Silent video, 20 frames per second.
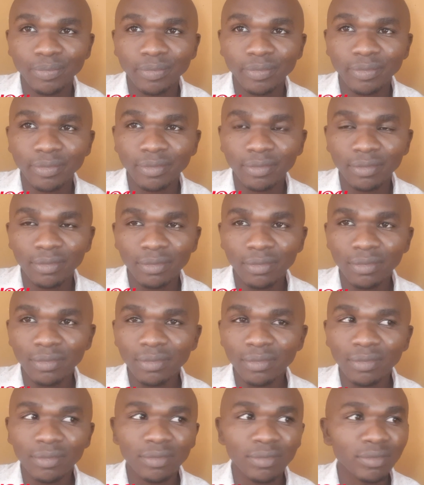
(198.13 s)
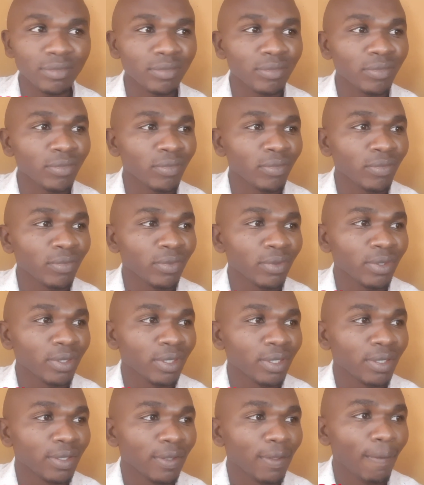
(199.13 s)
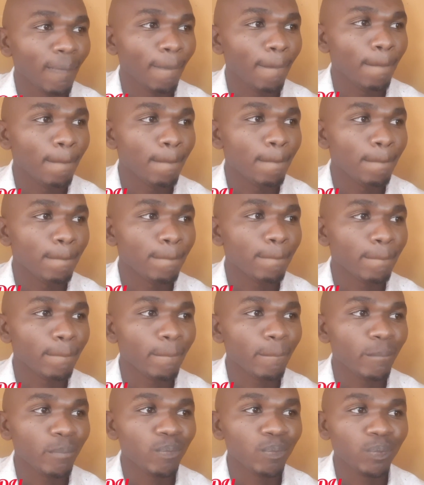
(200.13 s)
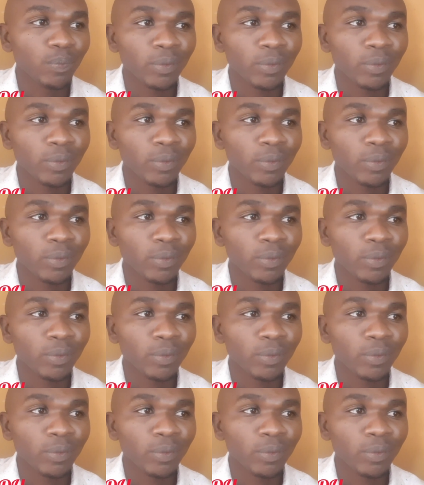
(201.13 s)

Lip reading: (no one is talking)